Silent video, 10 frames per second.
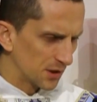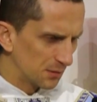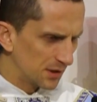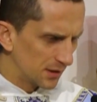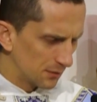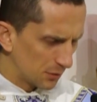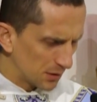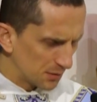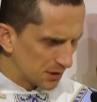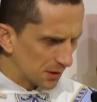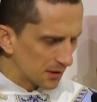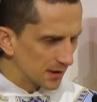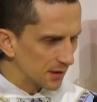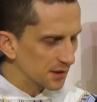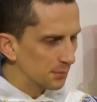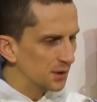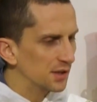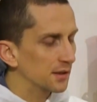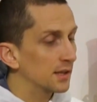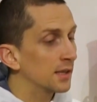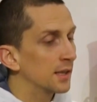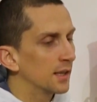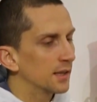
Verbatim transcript: once we, once we show ourselves sufficiently,